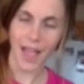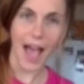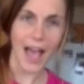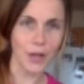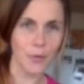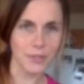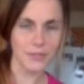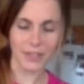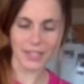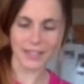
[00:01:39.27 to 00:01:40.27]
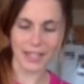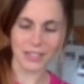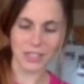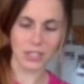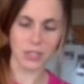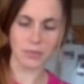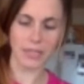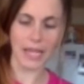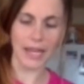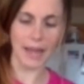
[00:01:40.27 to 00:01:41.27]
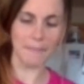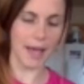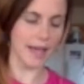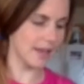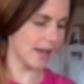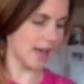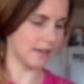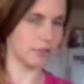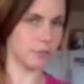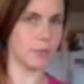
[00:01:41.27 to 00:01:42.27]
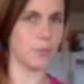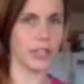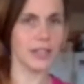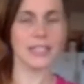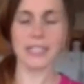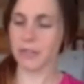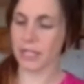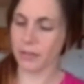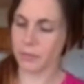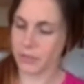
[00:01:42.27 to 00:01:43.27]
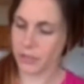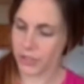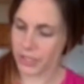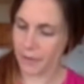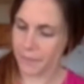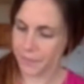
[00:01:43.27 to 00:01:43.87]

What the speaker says: I almost feel like that's too light. I might add a little bit more. Let's see how the yellow one turns out.